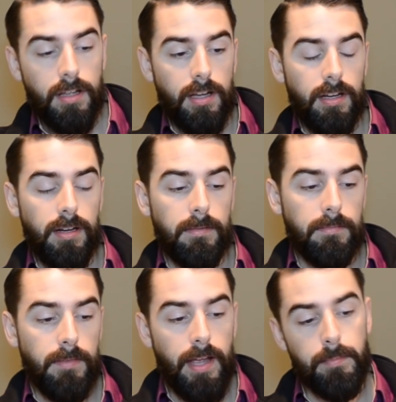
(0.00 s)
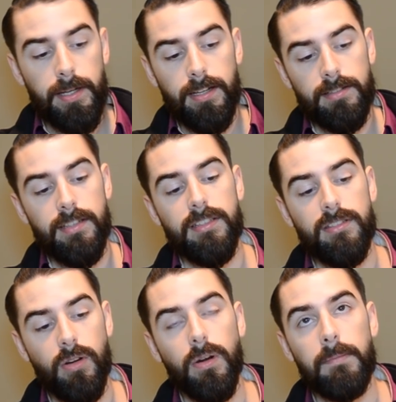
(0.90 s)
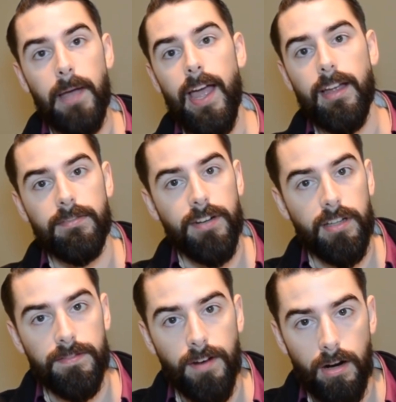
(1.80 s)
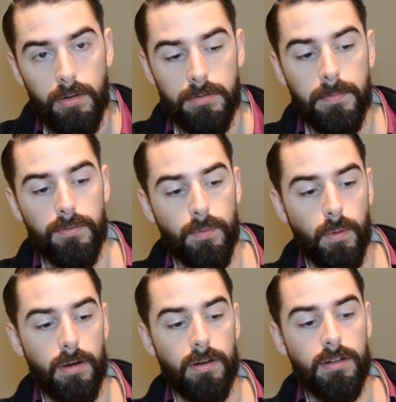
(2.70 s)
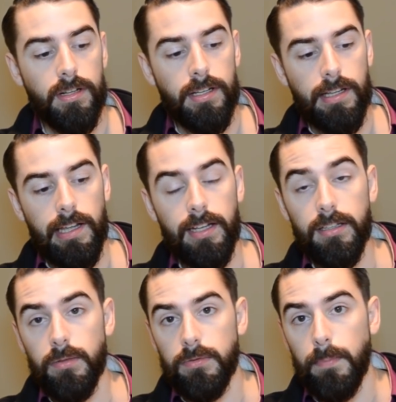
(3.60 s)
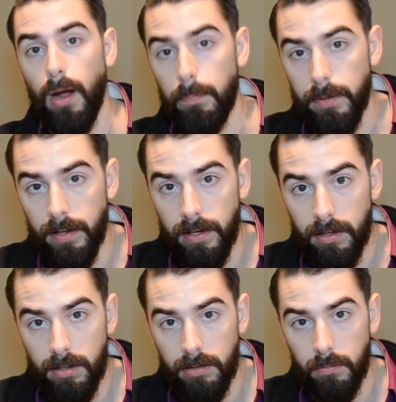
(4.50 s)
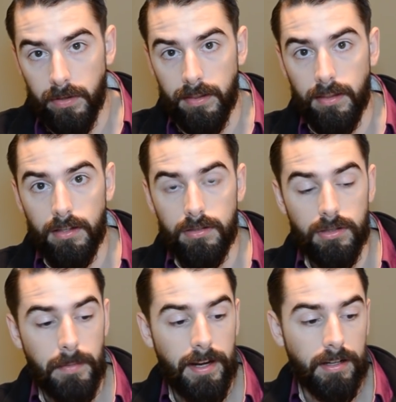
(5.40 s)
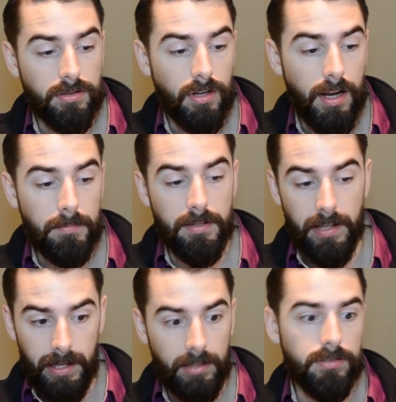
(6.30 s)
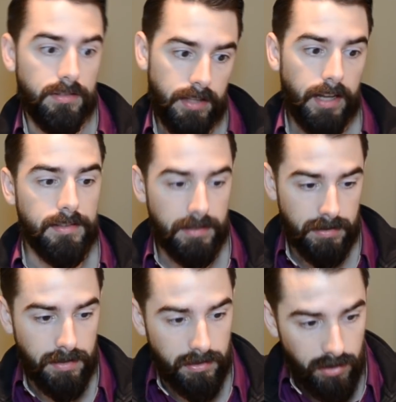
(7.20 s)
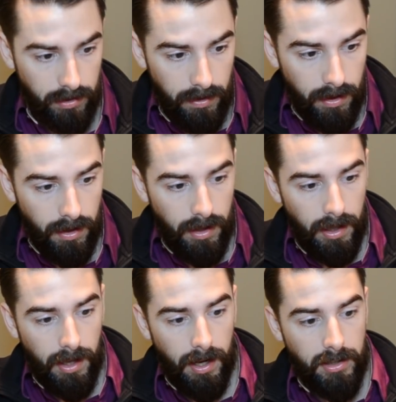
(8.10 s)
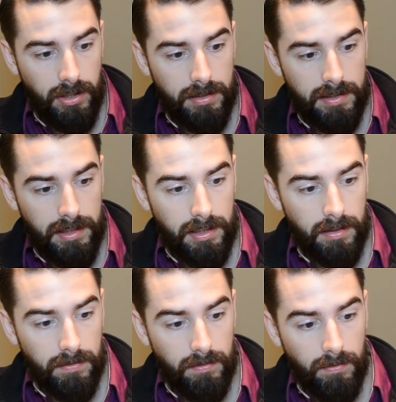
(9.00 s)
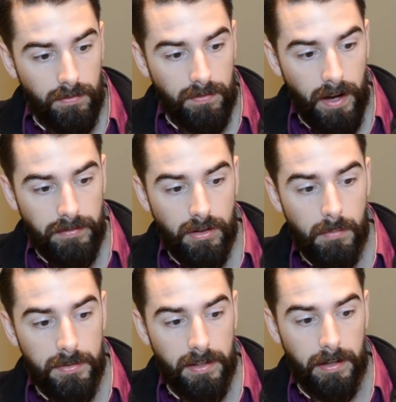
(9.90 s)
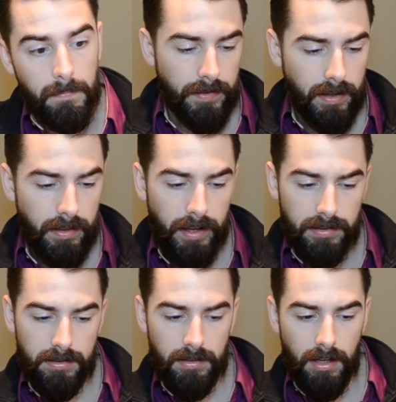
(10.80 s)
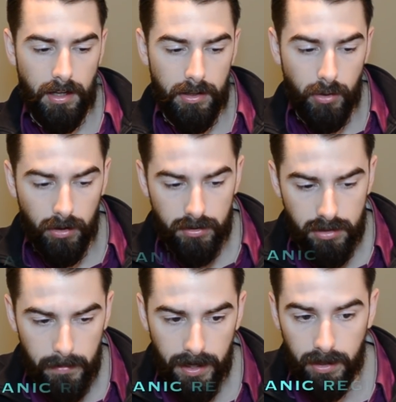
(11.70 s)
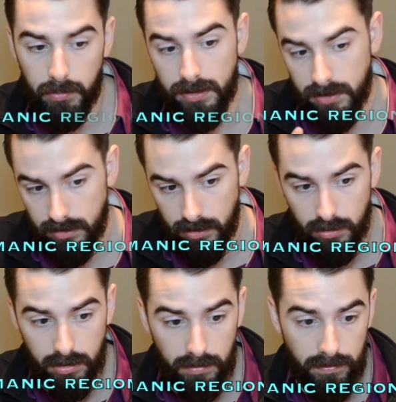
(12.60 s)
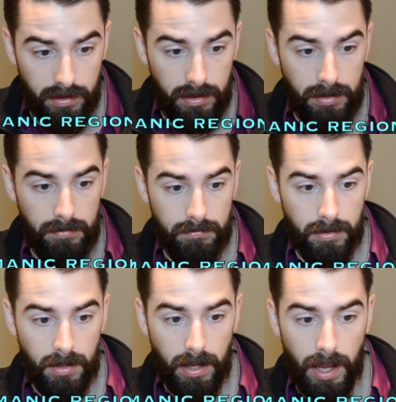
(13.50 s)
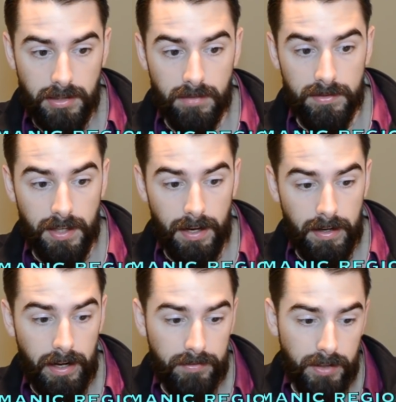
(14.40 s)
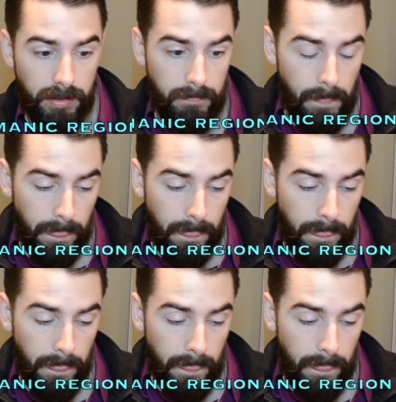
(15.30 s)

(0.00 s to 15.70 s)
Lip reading: and because this is going back fairly far, it was before England was populated with Germanic tribes, the Angles and Saxons, etc. And you can see 5 groups there. And that's North Germanic, which is sort of the edge of Scandinavia.